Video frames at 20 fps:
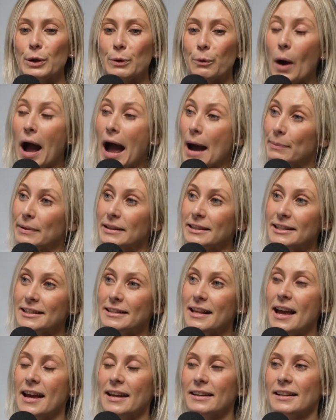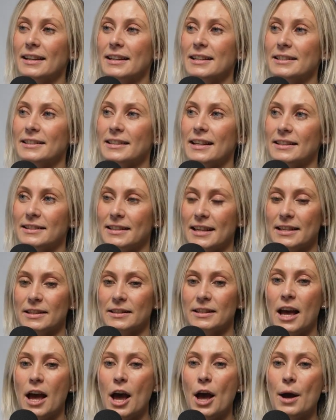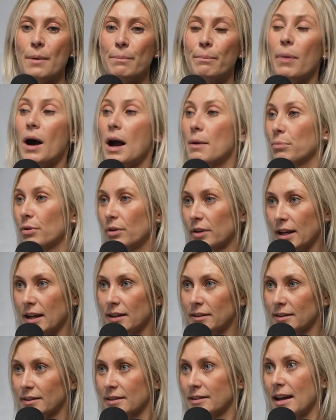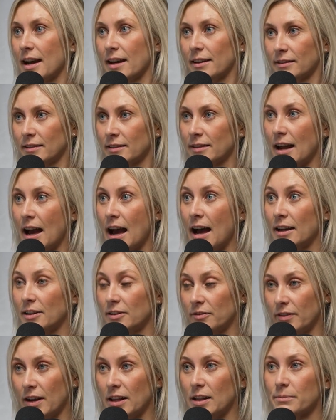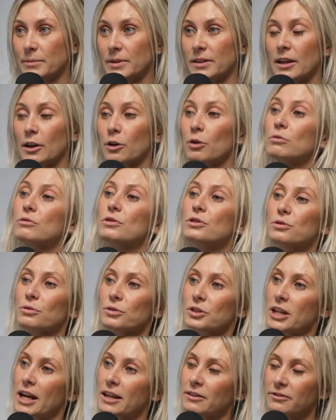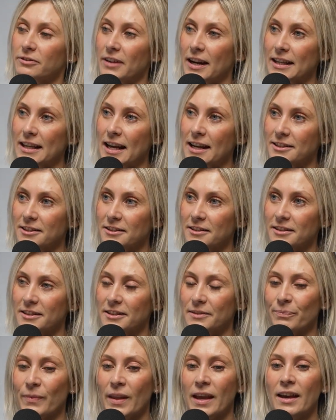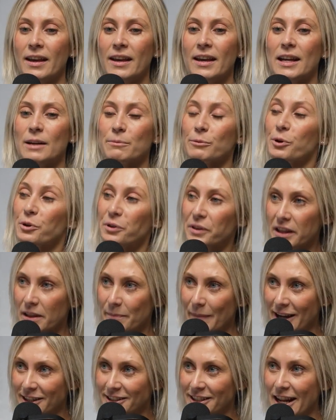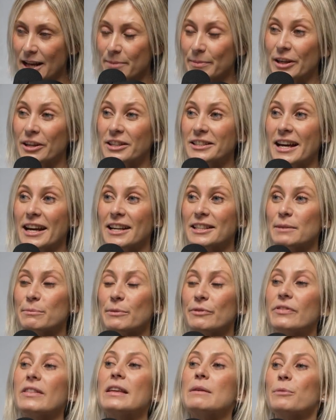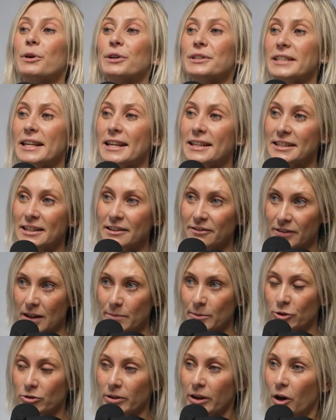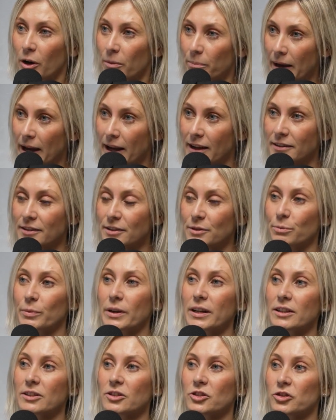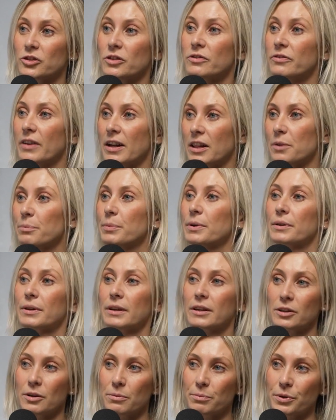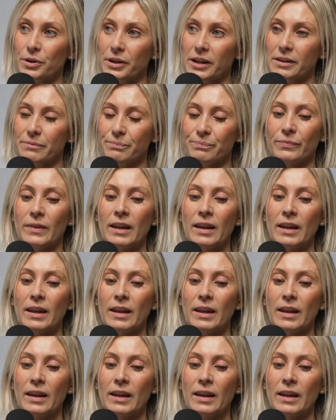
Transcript: What happens then is there's these byproducts that are developed, and they're called short-chain fatty acids. I'm calling them out today because they are some of the most anti-inflammatory compounds which develop in your body.